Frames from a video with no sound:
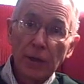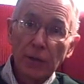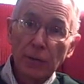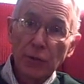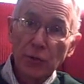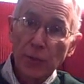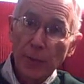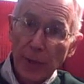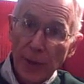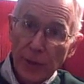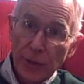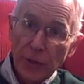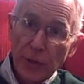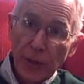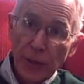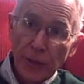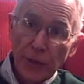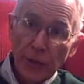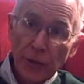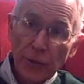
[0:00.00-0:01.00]
He was about
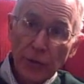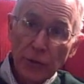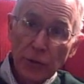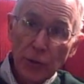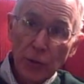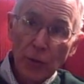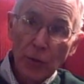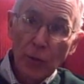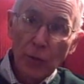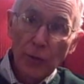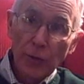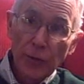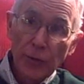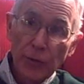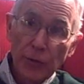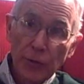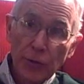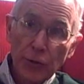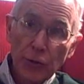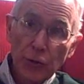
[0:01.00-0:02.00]
10 years
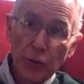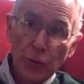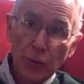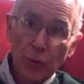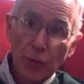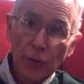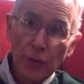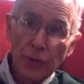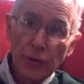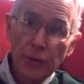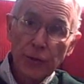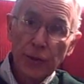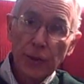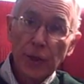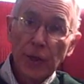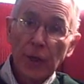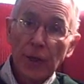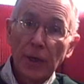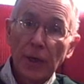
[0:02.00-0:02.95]
older than George,